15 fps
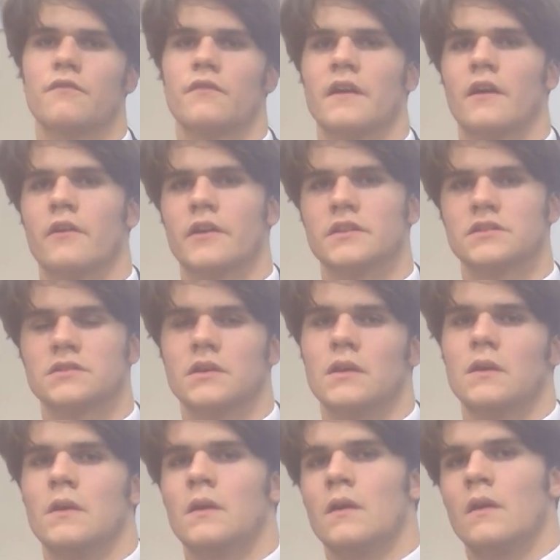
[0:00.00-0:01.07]
If there is
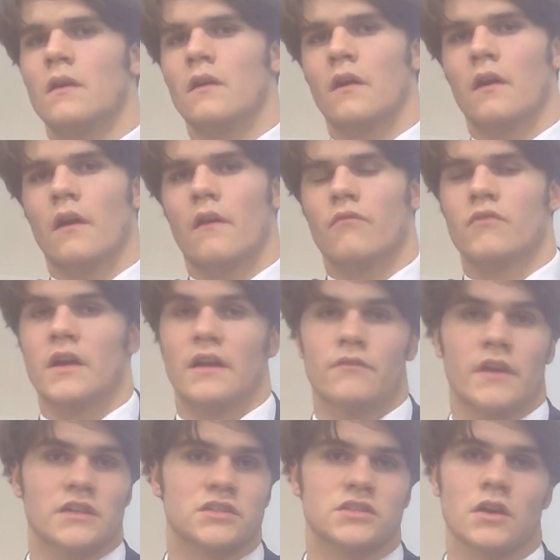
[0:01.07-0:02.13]

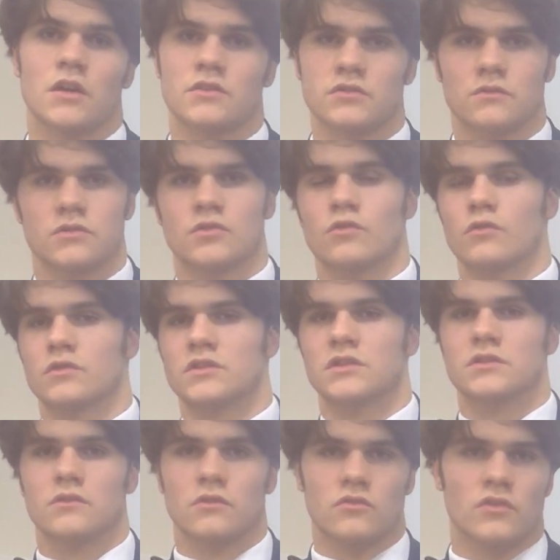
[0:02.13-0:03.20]
their sons or
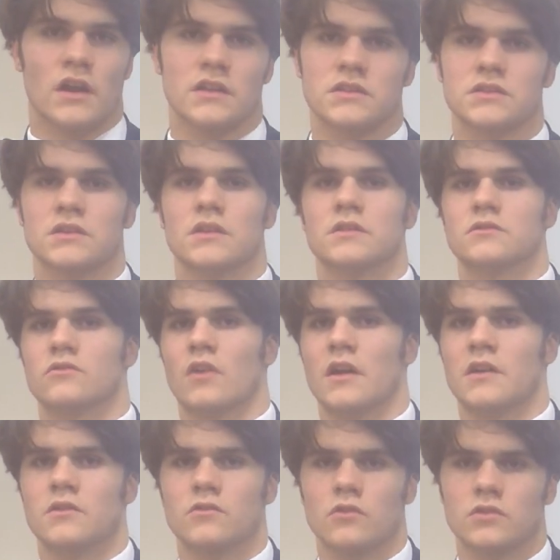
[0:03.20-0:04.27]
daughters or grandsons,
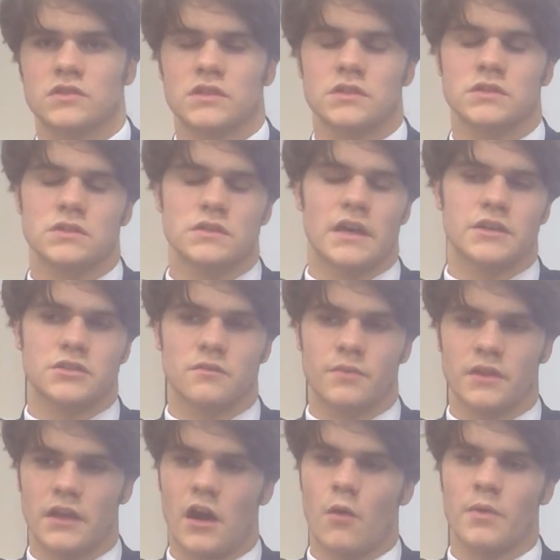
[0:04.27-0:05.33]
granddaughters, they should
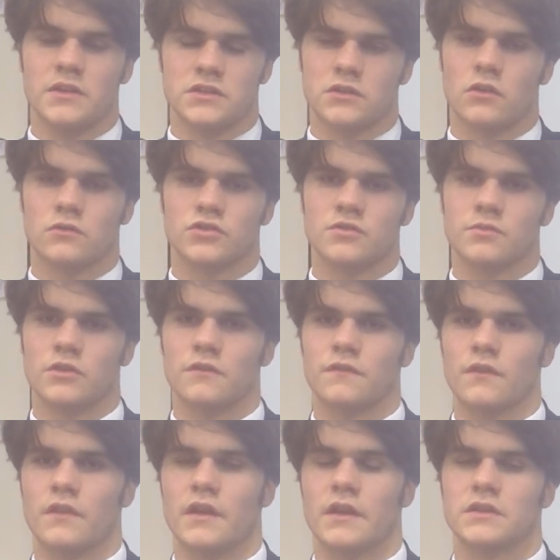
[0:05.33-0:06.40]
be helping to contribute
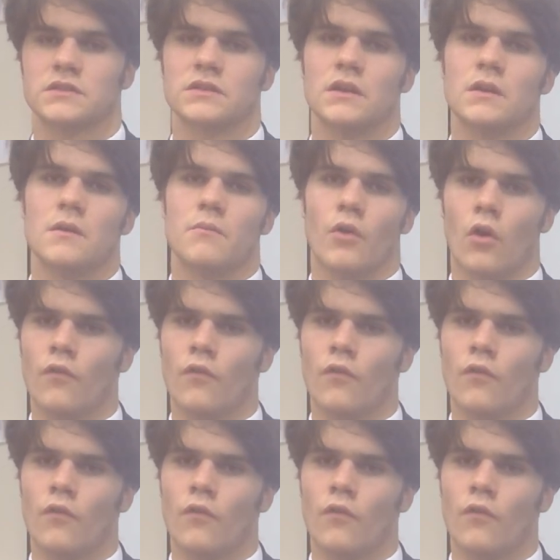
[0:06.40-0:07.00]
for this. But